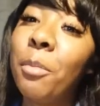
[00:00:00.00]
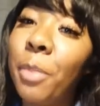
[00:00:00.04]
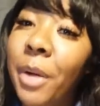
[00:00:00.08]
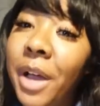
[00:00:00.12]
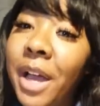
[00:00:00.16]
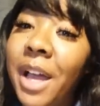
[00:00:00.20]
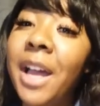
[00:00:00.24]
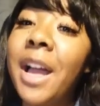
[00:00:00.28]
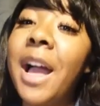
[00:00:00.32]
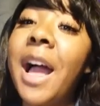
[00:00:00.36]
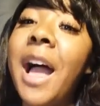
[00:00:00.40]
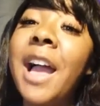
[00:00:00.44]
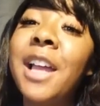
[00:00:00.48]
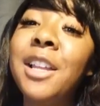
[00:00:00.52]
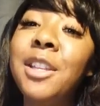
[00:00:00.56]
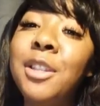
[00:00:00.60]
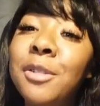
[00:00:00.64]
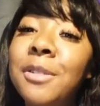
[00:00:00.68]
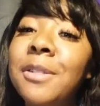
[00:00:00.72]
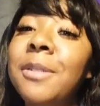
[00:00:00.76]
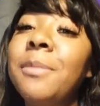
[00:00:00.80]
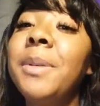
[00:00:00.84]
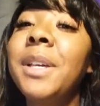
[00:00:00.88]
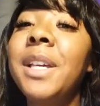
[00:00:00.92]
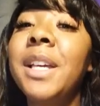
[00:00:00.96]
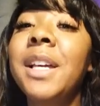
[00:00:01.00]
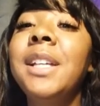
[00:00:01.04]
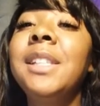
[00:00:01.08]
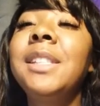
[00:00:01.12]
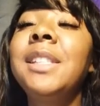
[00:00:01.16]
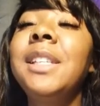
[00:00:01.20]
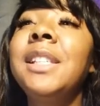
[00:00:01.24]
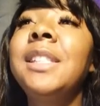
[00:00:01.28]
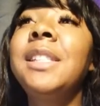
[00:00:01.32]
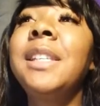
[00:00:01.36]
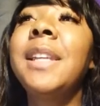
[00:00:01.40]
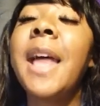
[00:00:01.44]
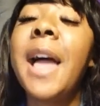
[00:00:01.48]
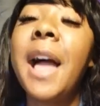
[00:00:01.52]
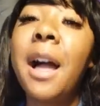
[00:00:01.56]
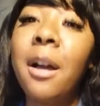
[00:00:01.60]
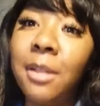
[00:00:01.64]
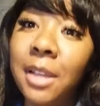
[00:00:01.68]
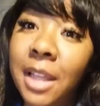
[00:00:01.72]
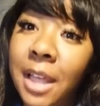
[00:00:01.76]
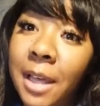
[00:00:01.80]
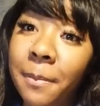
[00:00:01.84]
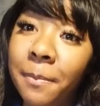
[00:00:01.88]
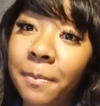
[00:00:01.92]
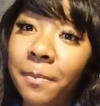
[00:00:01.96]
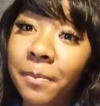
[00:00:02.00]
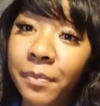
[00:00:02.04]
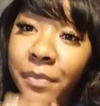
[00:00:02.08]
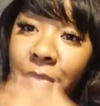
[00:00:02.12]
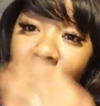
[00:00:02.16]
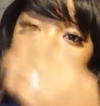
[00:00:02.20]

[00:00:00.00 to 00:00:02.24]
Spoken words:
But I do it because it's an outlet.